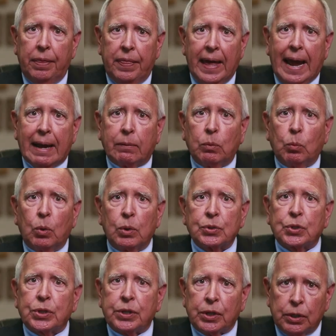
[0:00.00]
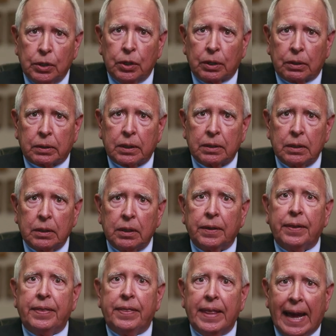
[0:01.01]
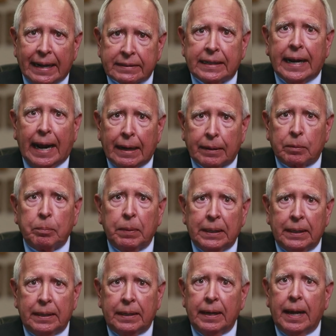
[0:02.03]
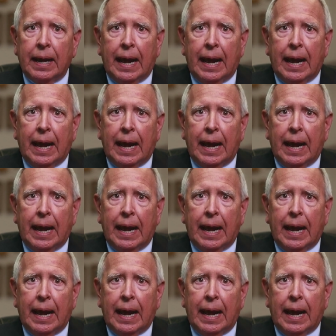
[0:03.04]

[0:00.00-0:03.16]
That was the hook. That got me.